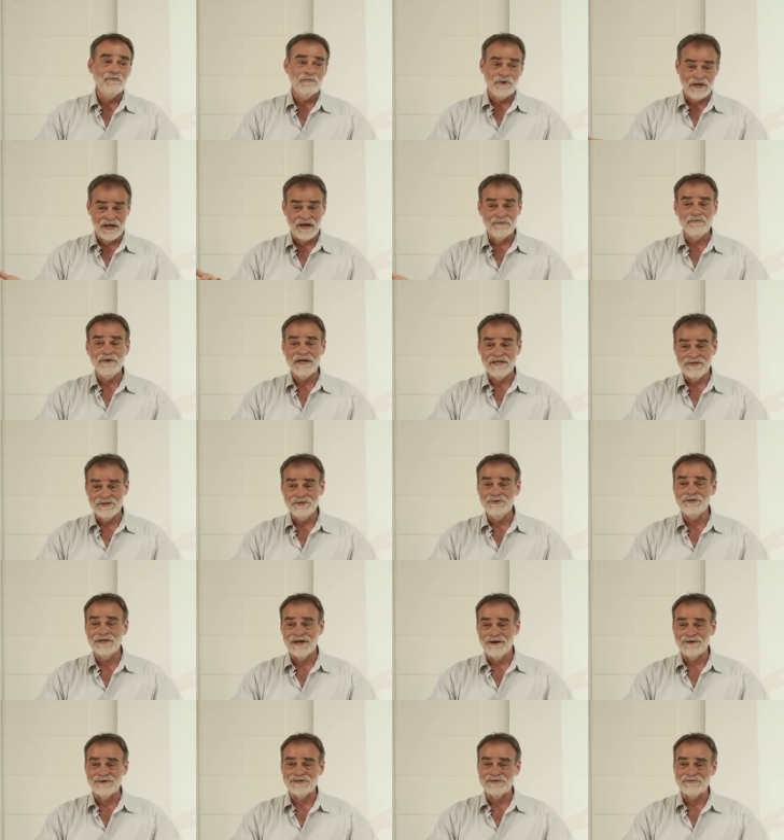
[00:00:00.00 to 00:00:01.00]
but I'll pay two
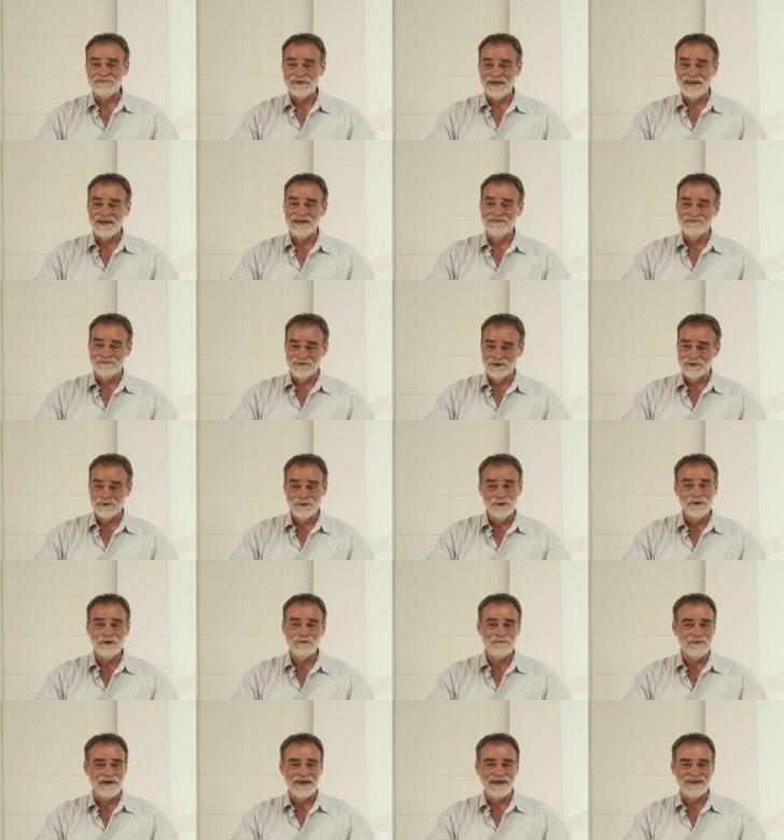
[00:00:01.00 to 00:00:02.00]
dollars a pound for a
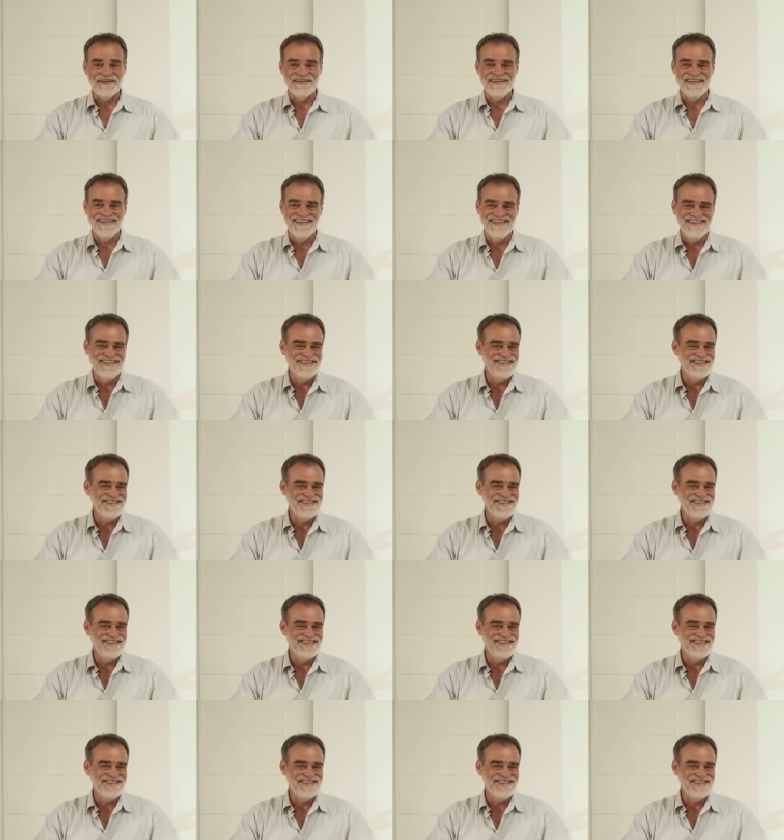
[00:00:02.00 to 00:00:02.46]
quarter pound.